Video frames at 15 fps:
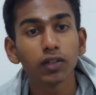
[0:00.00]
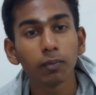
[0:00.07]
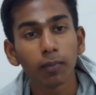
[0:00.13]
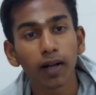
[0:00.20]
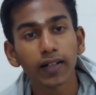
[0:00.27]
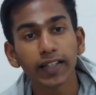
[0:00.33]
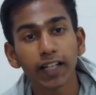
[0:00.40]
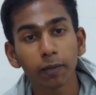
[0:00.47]
the
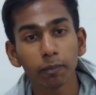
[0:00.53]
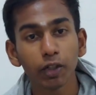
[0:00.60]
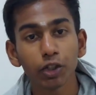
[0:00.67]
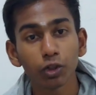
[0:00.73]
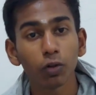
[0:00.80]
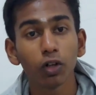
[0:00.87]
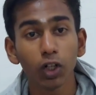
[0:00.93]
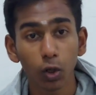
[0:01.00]
market may
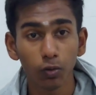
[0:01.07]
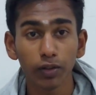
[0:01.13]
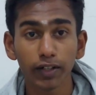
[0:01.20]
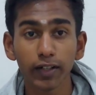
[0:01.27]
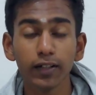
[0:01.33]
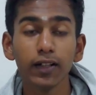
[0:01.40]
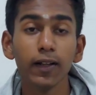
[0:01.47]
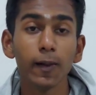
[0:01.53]
show a
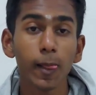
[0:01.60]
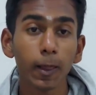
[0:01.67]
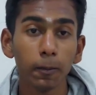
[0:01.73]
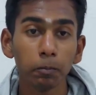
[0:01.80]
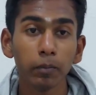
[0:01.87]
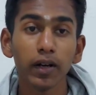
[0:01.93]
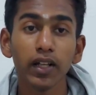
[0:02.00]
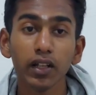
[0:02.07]

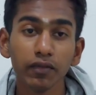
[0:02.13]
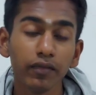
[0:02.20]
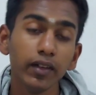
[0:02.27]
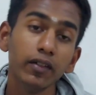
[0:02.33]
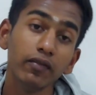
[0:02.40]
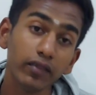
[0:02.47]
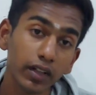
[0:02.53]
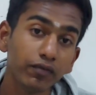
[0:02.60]
downtrend, but
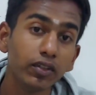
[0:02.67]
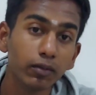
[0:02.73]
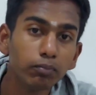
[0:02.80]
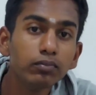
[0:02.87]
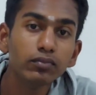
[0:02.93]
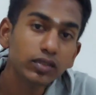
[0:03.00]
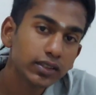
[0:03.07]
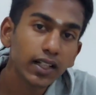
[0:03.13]
if
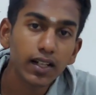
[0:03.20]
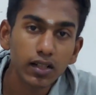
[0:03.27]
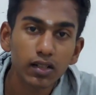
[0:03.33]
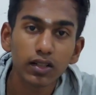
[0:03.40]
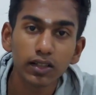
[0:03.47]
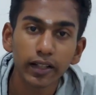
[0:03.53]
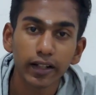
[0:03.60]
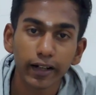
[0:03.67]
the sellers
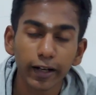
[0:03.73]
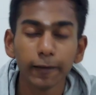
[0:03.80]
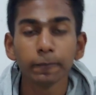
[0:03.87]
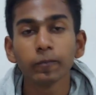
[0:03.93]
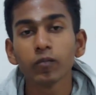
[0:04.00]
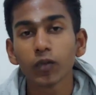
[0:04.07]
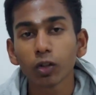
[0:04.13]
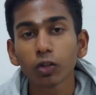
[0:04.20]
decide,
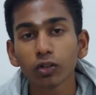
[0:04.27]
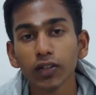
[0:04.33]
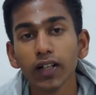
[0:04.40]
right?